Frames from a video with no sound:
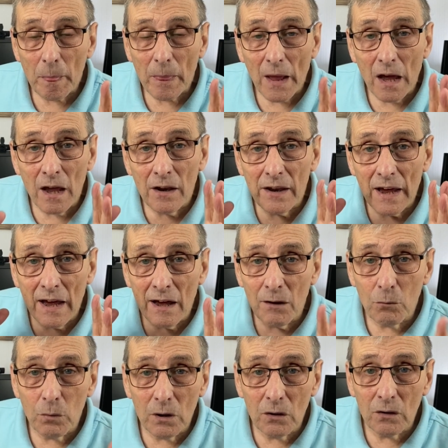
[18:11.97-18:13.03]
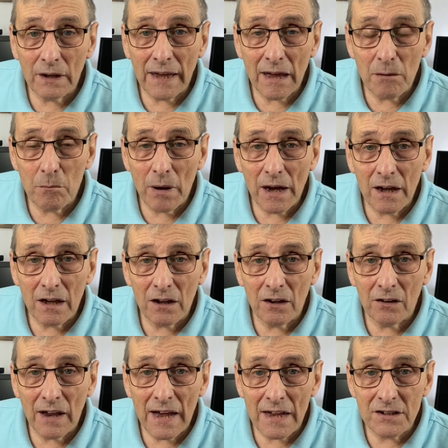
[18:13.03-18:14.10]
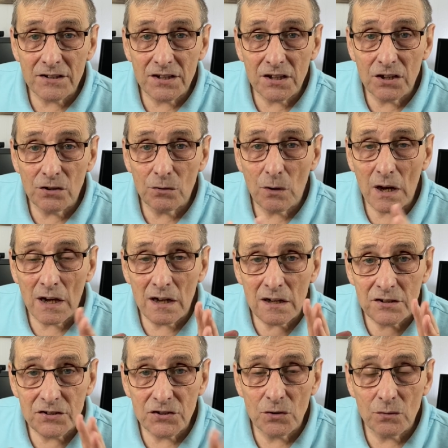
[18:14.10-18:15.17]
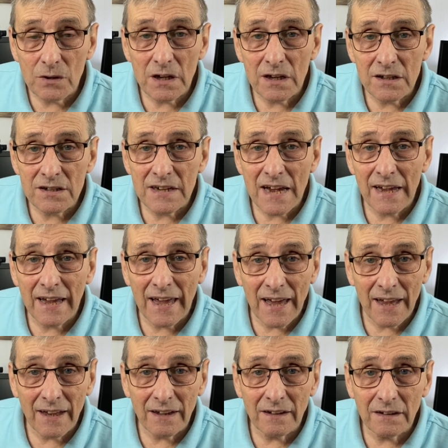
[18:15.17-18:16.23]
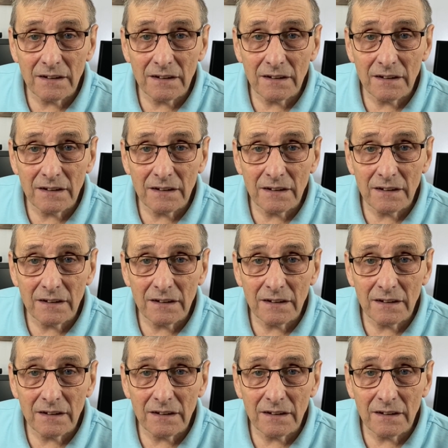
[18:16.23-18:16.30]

and I will get back and answer you as soon as I can.